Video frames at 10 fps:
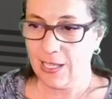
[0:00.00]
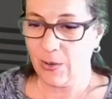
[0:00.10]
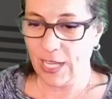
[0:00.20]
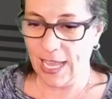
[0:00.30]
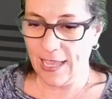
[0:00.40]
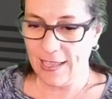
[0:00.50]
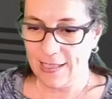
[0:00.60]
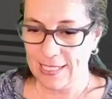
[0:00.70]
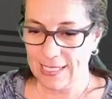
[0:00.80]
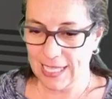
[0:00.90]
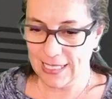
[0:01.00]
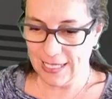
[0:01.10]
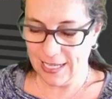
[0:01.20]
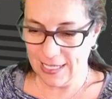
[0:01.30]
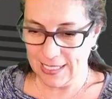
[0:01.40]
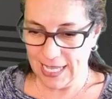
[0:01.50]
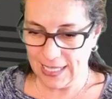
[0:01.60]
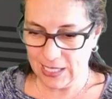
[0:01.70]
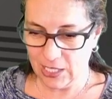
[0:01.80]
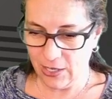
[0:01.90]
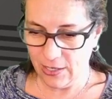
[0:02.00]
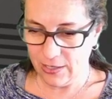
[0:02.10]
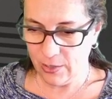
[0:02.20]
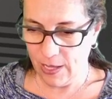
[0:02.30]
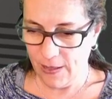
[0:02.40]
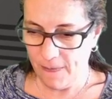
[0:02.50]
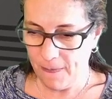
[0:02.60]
Okay? Is that clear, Noel?